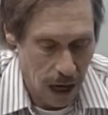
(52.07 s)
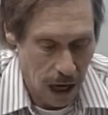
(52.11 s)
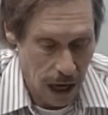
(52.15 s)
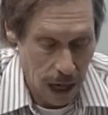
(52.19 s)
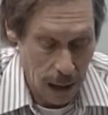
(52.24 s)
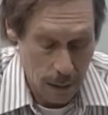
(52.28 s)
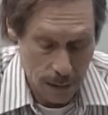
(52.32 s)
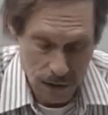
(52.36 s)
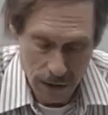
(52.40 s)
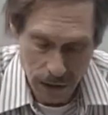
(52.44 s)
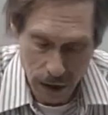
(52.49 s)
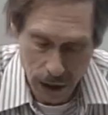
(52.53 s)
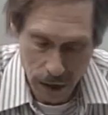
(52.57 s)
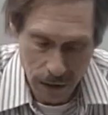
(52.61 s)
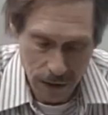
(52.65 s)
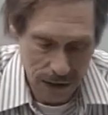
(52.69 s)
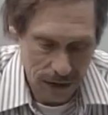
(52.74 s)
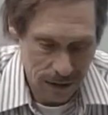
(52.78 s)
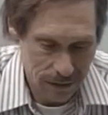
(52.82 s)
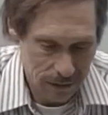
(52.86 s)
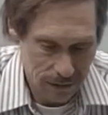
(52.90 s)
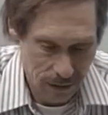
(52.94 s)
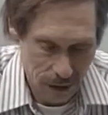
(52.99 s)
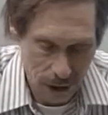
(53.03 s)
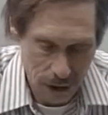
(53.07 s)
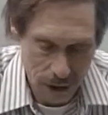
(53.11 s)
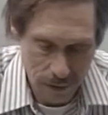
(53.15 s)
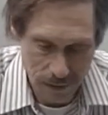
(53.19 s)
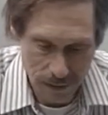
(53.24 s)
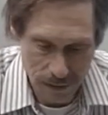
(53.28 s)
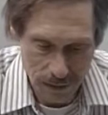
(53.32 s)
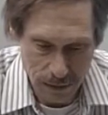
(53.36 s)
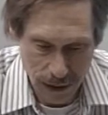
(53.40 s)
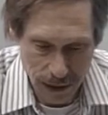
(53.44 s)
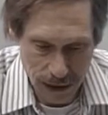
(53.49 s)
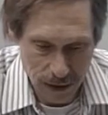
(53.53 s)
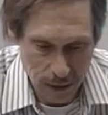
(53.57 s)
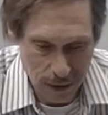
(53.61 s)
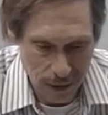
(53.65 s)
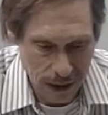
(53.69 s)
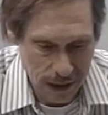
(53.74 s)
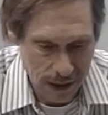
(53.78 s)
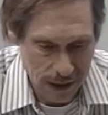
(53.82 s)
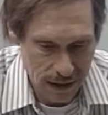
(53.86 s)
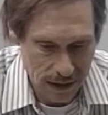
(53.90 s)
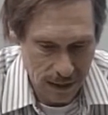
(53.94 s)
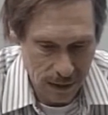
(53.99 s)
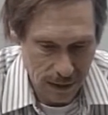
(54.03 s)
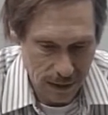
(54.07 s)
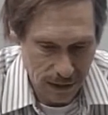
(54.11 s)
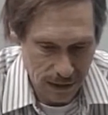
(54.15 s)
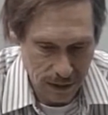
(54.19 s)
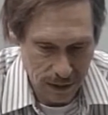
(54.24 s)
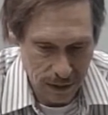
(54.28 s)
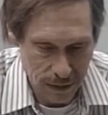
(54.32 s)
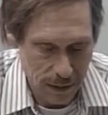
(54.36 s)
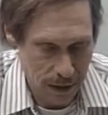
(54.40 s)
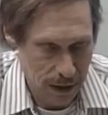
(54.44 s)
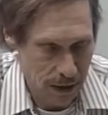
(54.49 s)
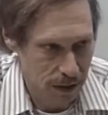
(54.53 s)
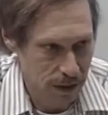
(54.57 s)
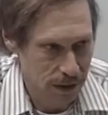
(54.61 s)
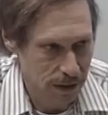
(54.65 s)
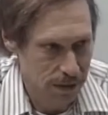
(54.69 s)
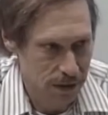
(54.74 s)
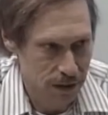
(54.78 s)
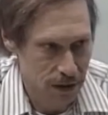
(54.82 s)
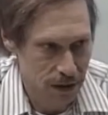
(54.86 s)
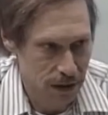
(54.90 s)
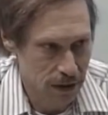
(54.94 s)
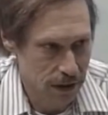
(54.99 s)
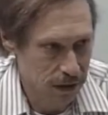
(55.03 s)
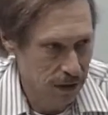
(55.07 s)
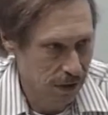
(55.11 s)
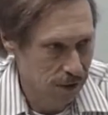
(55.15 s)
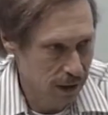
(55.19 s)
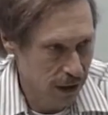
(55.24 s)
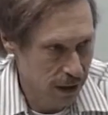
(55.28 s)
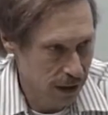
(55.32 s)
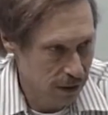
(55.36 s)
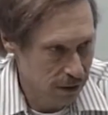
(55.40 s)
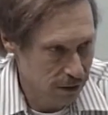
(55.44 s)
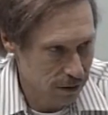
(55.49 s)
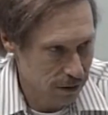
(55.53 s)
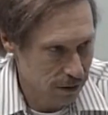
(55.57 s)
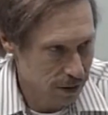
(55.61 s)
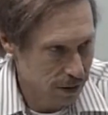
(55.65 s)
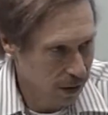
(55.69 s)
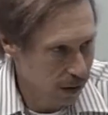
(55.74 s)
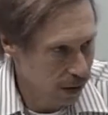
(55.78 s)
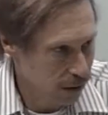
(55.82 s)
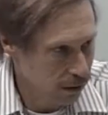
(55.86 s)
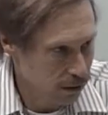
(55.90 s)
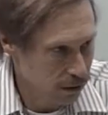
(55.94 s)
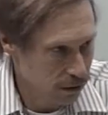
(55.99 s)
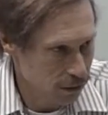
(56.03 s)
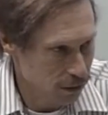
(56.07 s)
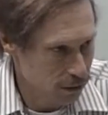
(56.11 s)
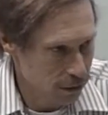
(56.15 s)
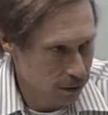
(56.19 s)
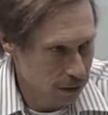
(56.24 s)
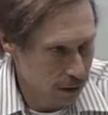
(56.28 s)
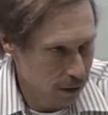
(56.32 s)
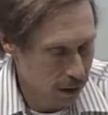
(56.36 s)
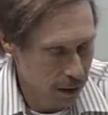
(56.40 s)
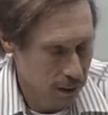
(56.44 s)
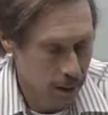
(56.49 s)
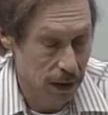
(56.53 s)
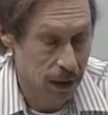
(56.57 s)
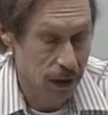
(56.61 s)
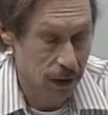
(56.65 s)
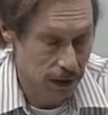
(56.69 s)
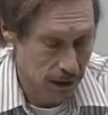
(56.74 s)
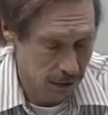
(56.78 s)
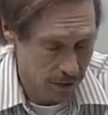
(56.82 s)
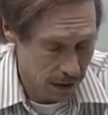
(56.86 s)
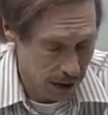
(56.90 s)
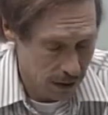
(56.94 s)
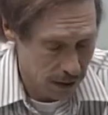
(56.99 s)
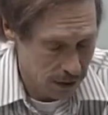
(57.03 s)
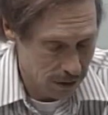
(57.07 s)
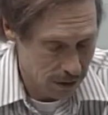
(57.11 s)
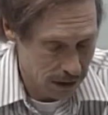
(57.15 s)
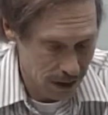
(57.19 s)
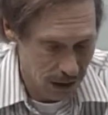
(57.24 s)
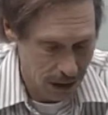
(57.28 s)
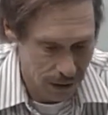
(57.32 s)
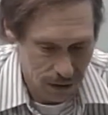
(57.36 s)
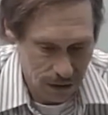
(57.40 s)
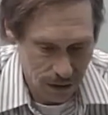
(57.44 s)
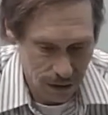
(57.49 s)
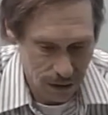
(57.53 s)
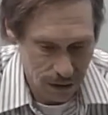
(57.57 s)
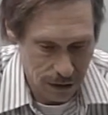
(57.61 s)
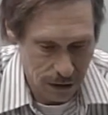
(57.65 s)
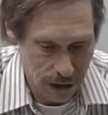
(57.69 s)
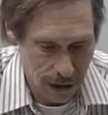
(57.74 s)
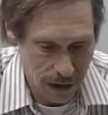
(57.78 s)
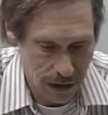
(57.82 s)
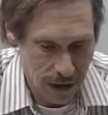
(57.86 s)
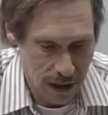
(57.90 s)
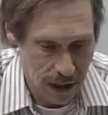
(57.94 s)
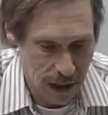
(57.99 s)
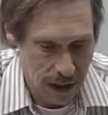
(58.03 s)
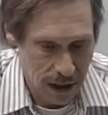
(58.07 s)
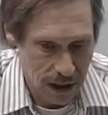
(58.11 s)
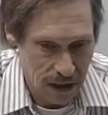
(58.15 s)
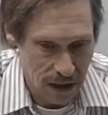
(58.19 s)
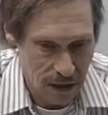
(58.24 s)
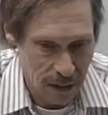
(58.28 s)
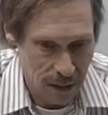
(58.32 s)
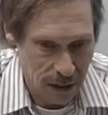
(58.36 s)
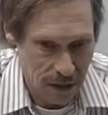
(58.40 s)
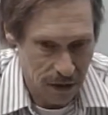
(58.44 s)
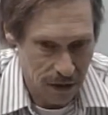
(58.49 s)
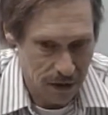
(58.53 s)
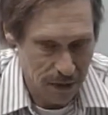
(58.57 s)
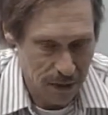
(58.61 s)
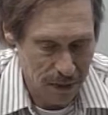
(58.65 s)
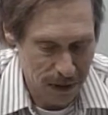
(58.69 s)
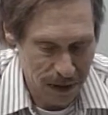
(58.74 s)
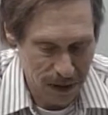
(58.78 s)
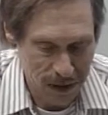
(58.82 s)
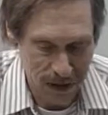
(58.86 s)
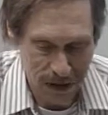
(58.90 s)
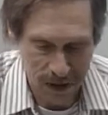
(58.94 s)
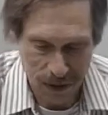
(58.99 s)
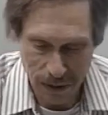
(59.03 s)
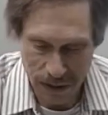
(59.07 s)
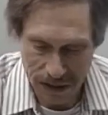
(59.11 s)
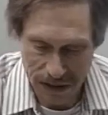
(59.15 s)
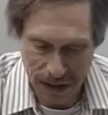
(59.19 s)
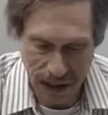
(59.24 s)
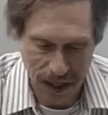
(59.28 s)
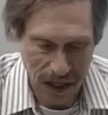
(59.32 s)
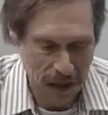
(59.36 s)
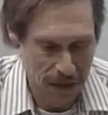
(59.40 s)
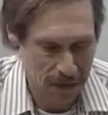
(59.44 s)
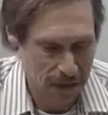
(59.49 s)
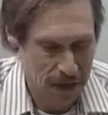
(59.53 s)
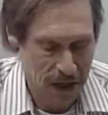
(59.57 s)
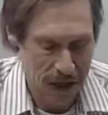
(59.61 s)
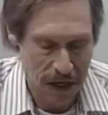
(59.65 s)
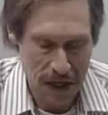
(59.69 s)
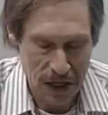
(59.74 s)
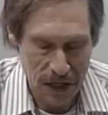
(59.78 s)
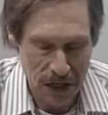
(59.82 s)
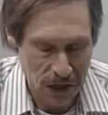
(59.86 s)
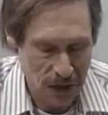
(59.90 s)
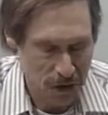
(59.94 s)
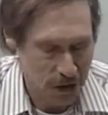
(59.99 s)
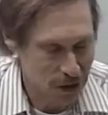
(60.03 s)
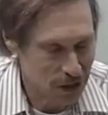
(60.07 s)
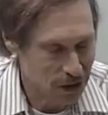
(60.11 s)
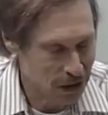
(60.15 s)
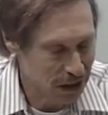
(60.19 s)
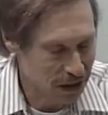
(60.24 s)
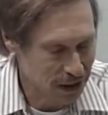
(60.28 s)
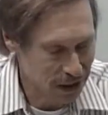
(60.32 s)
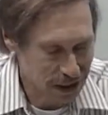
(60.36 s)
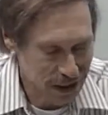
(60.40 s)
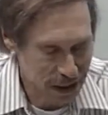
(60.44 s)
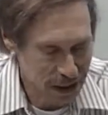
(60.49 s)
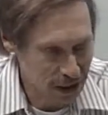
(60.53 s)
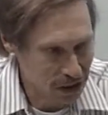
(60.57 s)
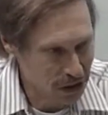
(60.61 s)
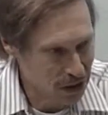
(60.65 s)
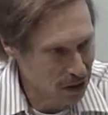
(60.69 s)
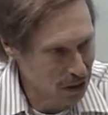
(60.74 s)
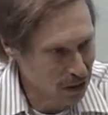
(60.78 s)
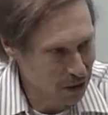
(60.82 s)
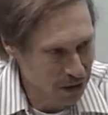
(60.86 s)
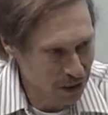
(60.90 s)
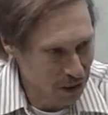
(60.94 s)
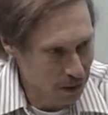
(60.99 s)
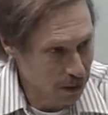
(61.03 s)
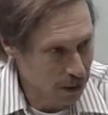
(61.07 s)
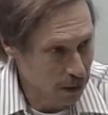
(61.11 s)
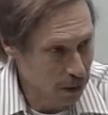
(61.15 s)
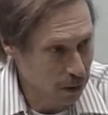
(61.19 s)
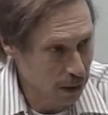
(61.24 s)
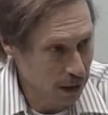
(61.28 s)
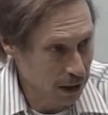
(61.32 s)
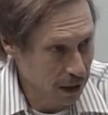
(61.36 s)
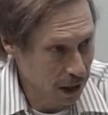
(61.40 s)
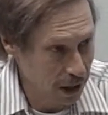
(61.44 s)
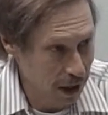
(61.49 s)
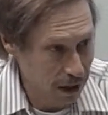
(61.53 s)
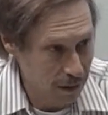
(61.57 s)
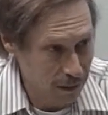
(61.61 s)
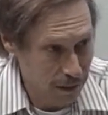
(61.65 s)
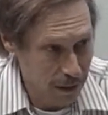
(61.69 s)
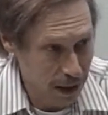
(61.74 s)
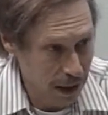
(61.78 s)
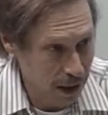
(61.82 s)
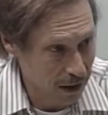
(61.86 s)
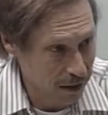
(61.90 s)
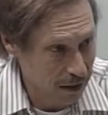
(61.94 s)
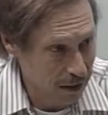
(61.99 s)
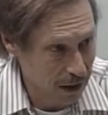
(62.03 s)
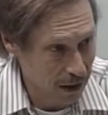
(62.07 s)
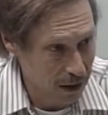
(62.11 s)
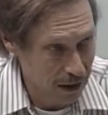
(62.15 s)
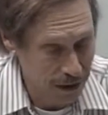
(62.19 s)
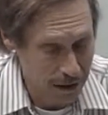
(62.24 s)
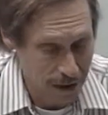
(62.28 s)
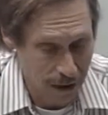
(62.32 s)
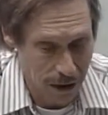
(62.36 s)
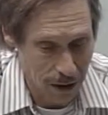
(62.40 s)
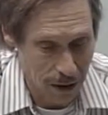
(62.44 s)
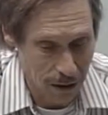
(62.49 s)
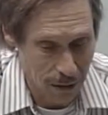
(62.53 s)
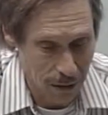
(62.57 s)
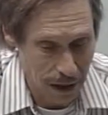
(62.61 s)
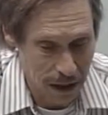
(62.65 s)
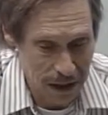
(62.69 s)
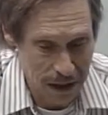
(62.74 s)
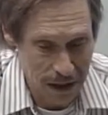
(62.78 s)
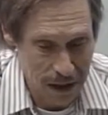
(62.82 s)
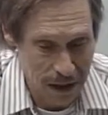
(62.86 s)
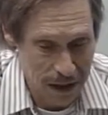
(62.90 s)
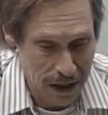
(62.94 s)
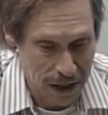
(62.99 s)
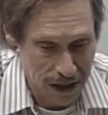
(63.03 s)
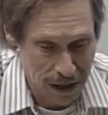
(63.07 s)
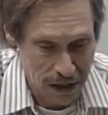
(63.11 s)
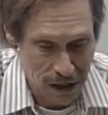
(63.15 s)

I was already involved in many ways. I was in the Parent-Teacher Advisory Council, Parent Advisory Council, and some other committees, so I was kind of interested in the issues that were going on back then already.